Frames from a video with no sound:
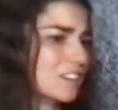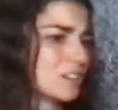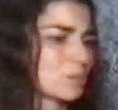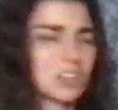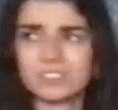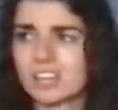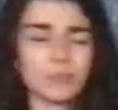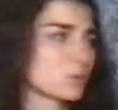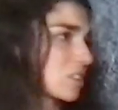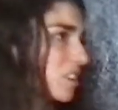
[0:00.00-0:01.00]
well, not
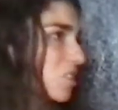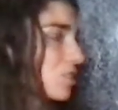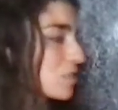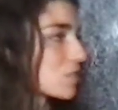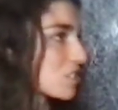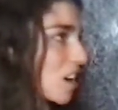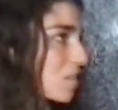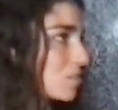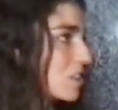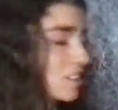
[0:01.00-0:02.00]
everyone's good at yoga the first time.
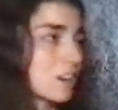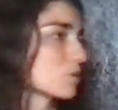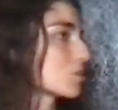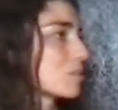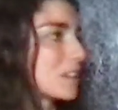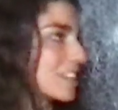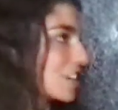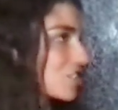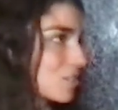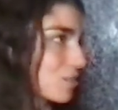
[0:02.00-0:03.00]
Not everyone's good at
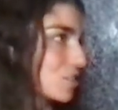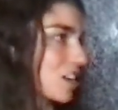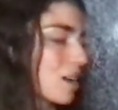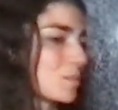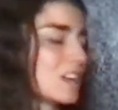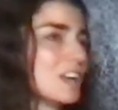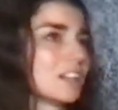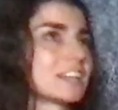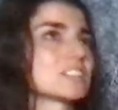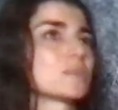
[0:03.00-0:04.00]
meditation the first time.
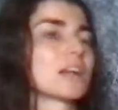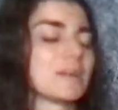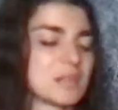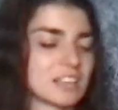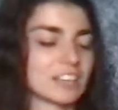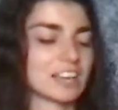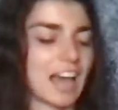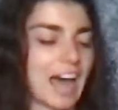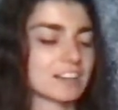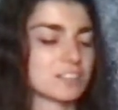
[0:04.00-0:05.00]
Like, it's about being like
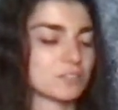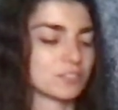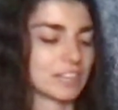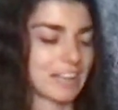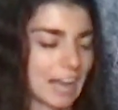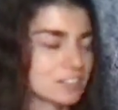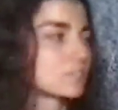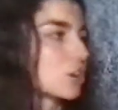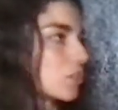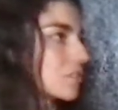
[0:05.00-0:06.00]

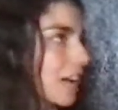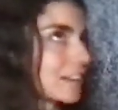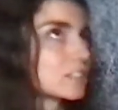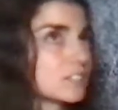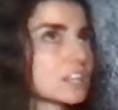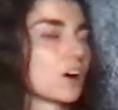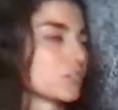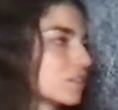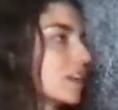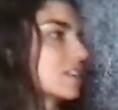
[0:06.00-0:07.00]
actively
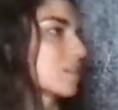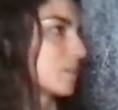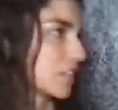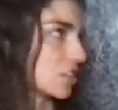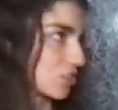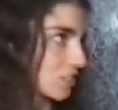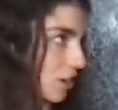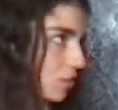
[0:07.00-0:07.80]
cultivating something in yourself.